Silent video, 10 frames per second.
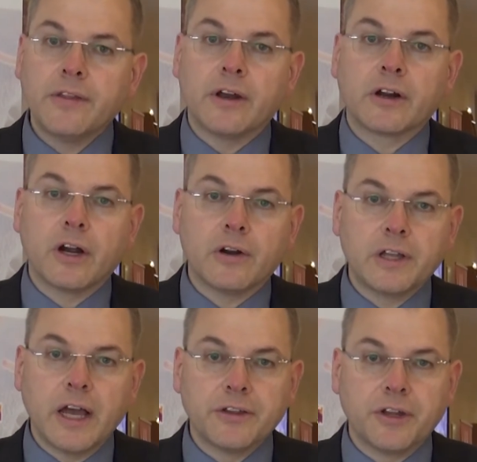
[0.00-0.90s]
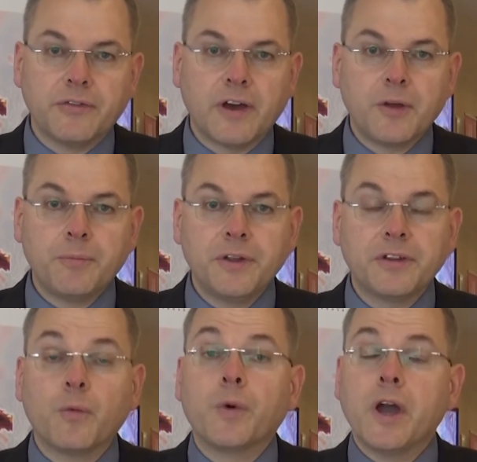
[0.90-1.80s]
that are currently under development,
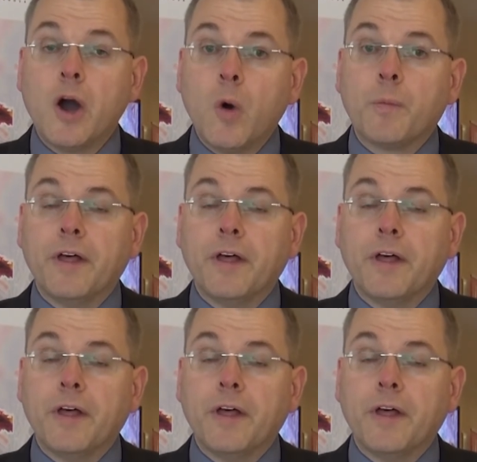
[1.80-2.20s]
and we hope